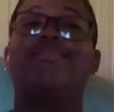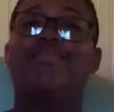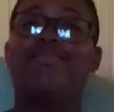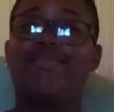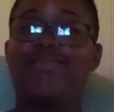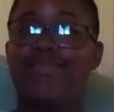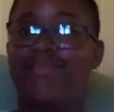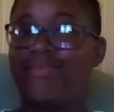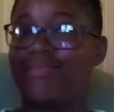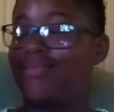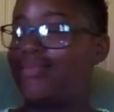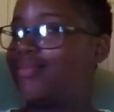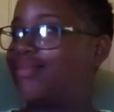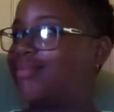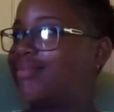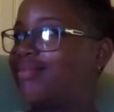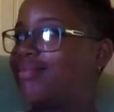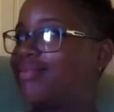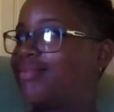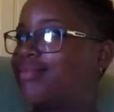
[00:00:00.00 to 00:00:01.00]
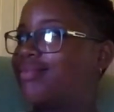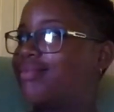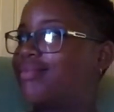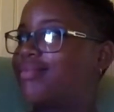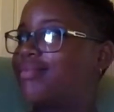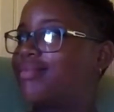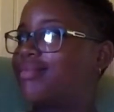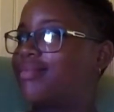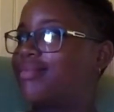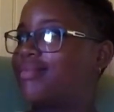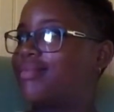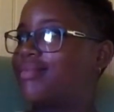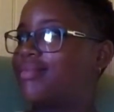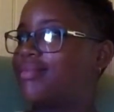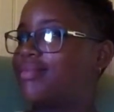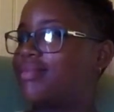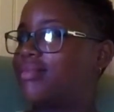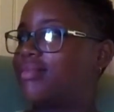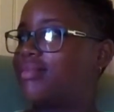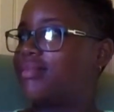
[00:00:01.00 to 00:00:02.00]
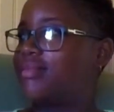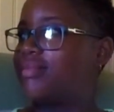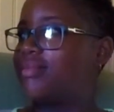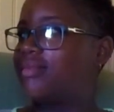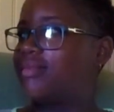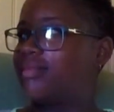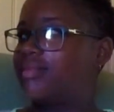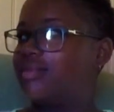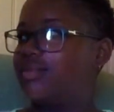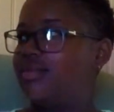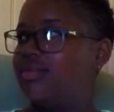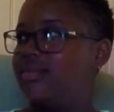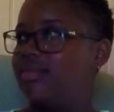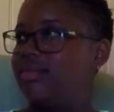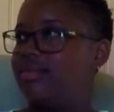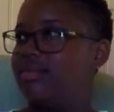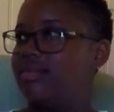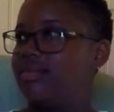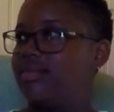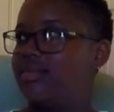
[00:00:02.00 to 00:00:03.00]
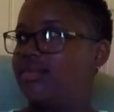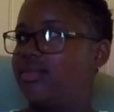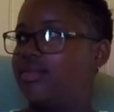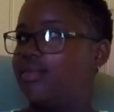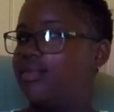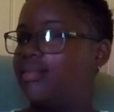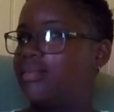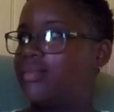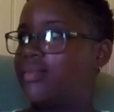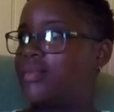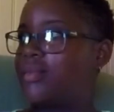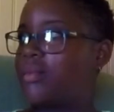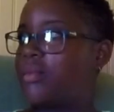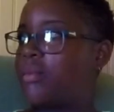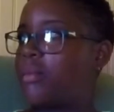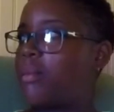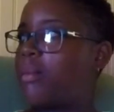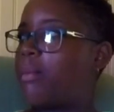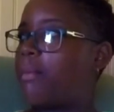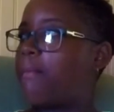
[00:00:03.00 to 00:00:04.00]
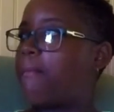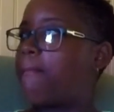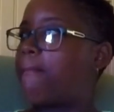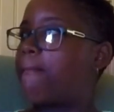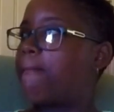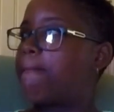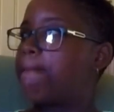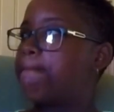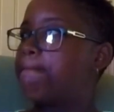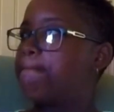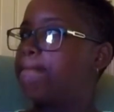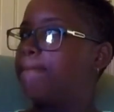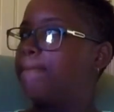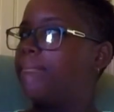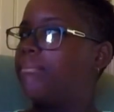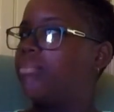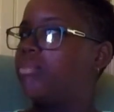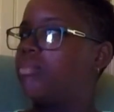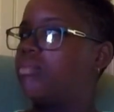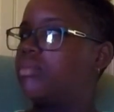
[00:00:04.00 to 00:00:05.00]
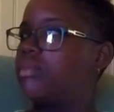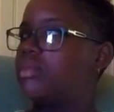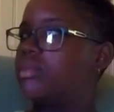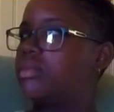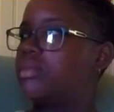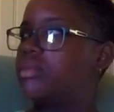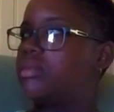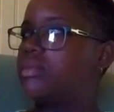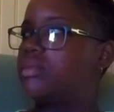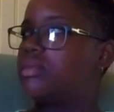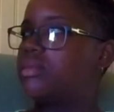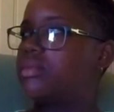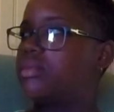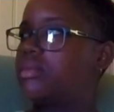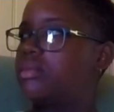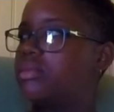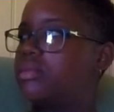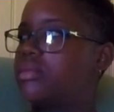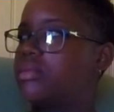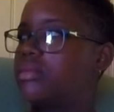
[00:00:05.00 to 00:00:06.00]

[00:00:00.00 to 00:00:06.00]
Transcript: [no speech]